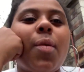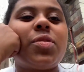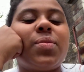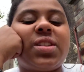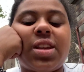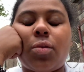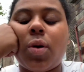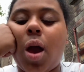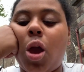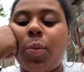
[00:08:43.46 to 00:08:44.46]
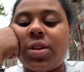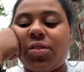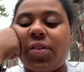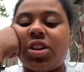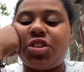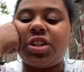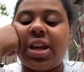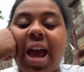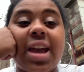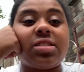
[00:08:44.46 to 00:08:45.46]
optimistic. We're hoping to finish the
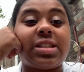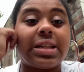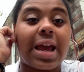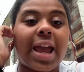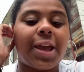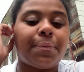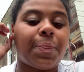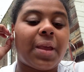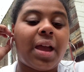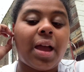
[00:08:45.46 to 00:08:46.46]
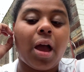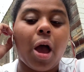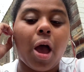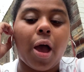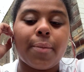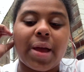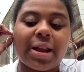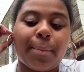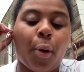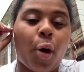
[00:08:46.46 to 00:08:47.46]
X today. And
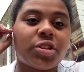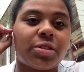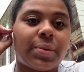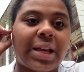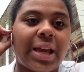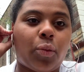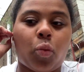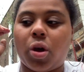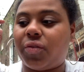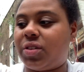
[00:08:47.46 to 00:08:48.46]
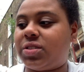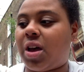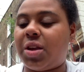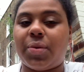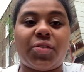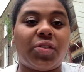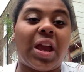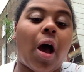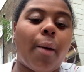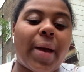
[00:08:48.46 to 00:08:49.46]
then possibly one of the side bits for the
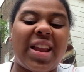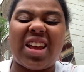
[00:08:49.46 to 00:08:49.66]
arm, and